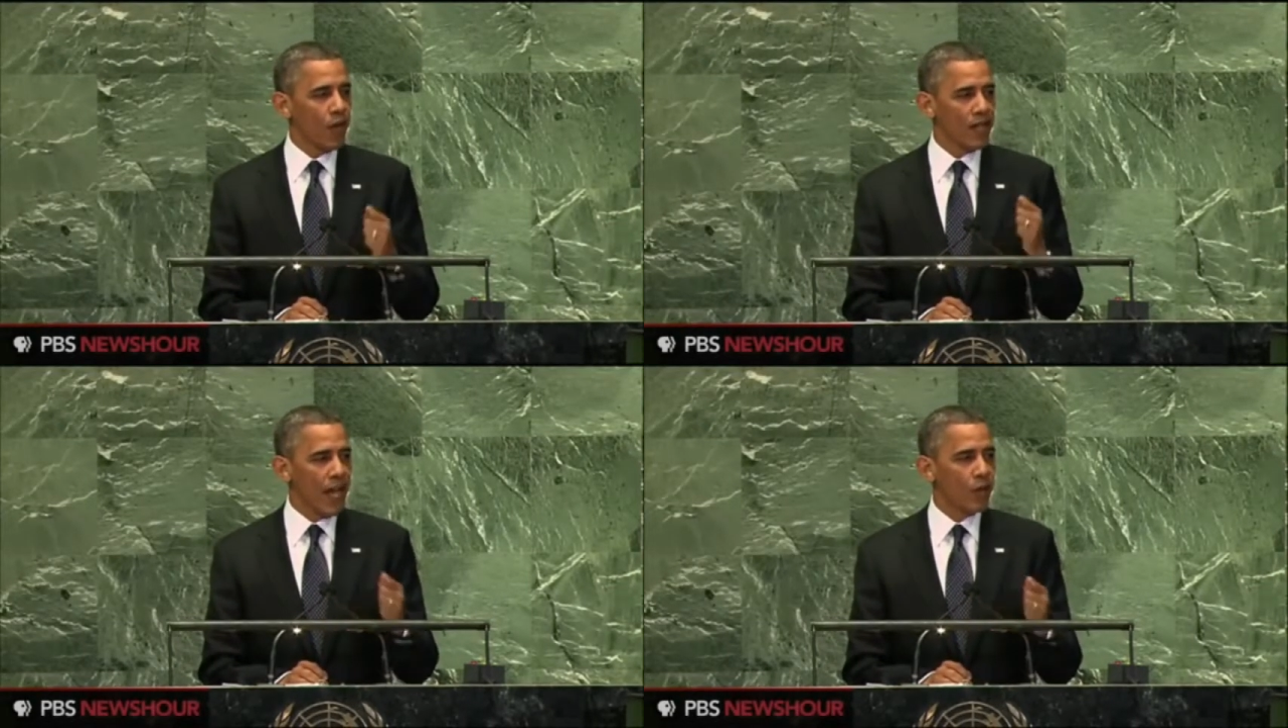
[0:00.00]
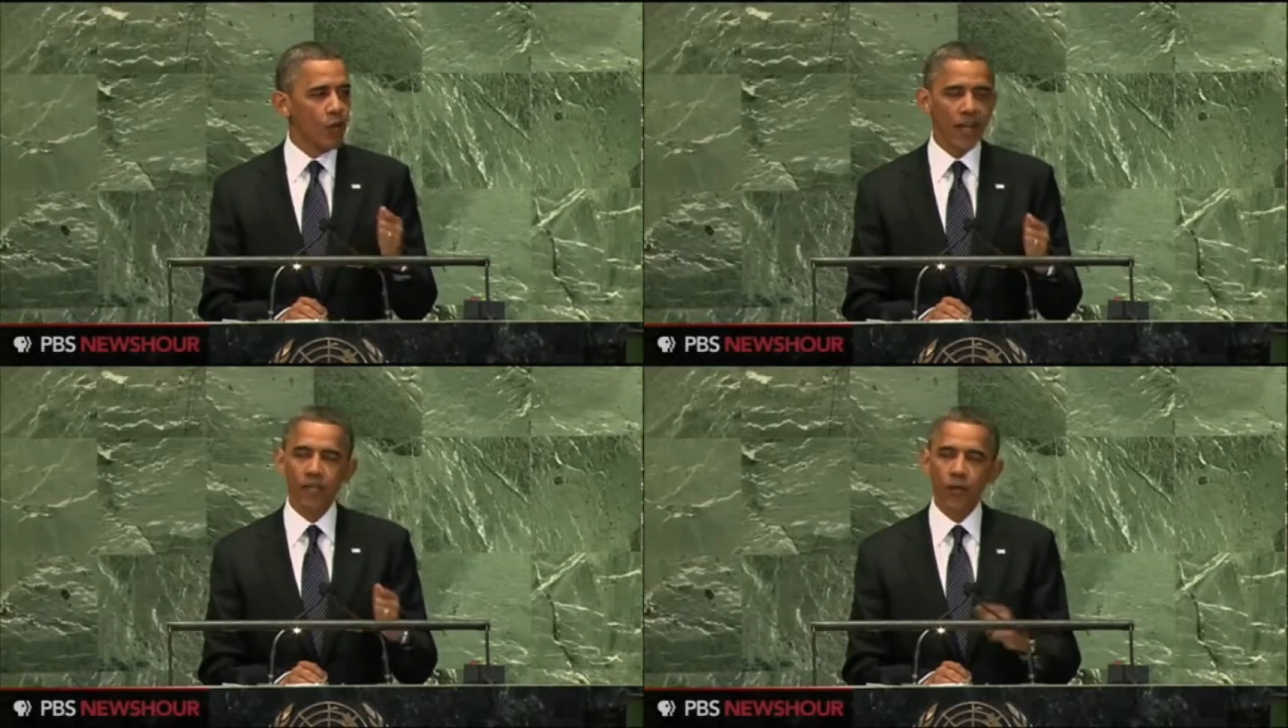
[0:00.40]

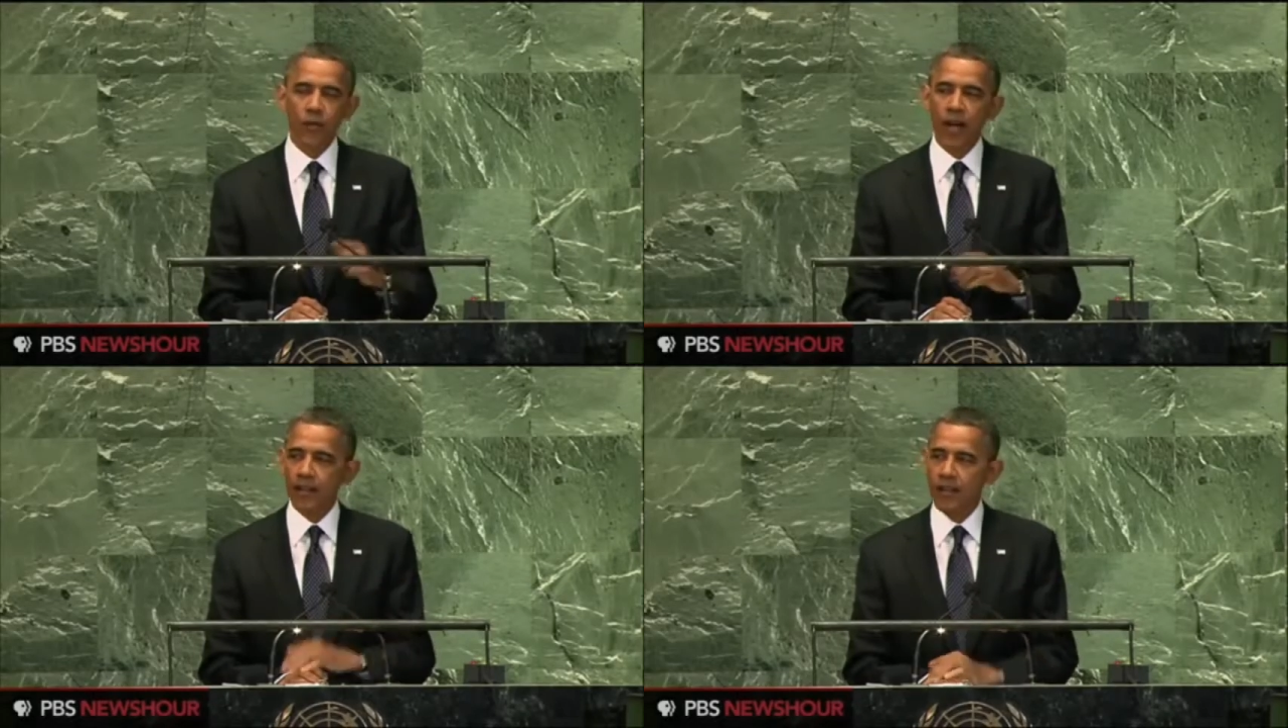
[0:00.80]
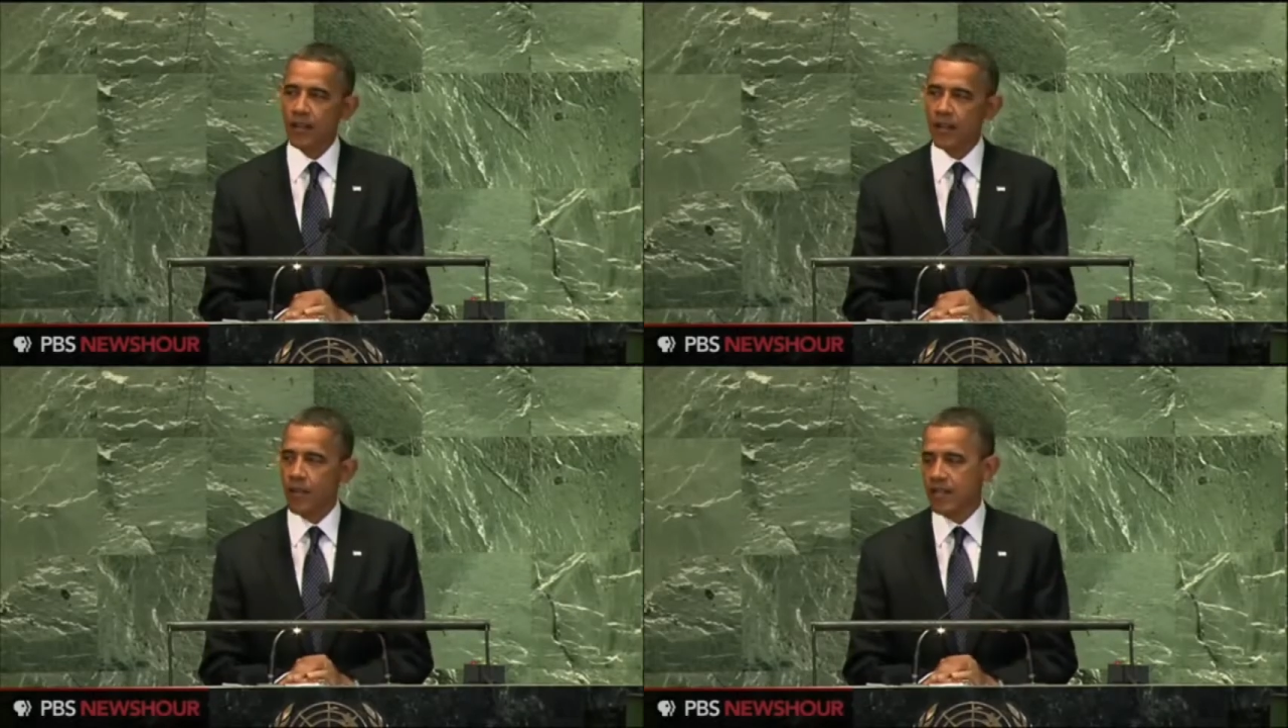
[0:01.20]
sparked outrage
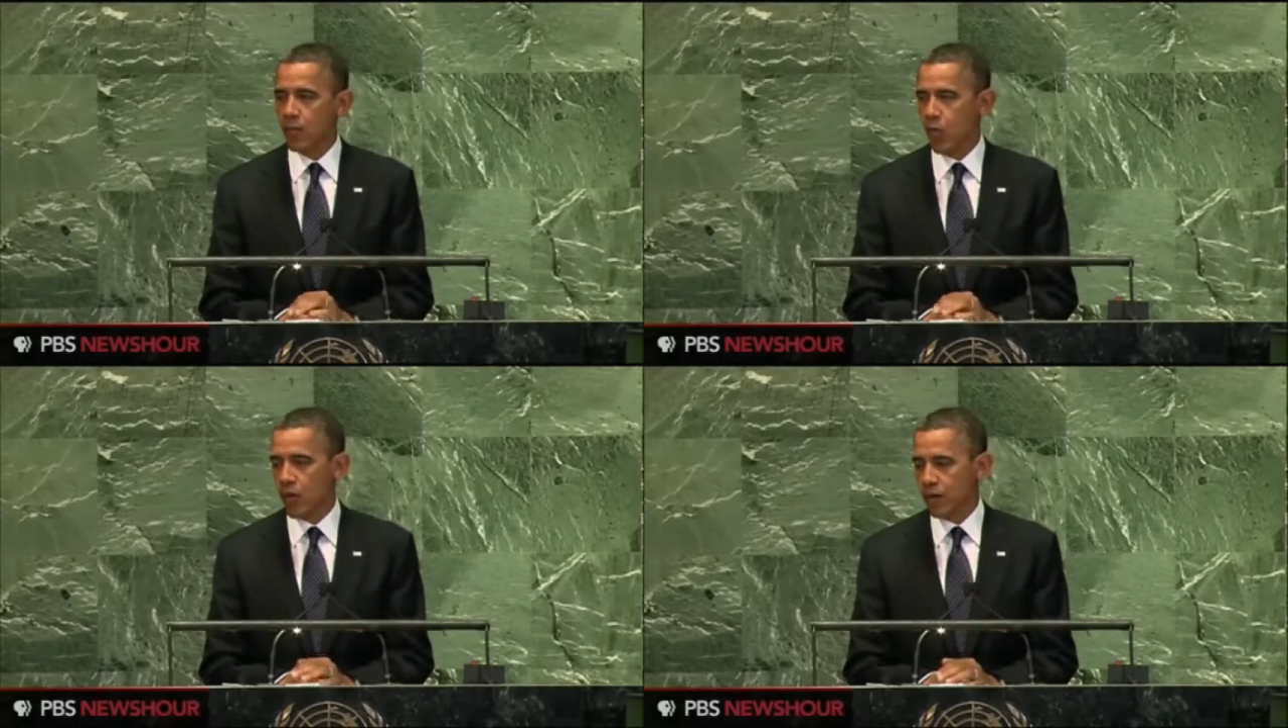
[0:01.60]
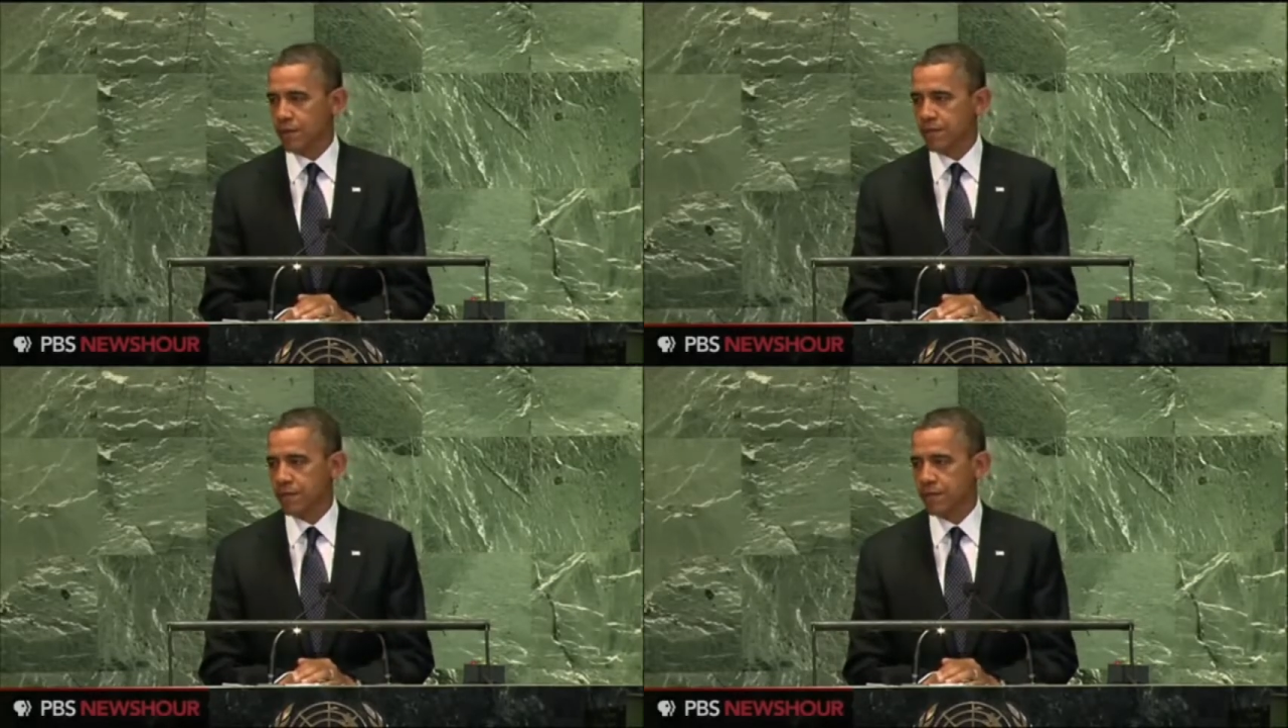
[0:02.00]
throughout the Muslim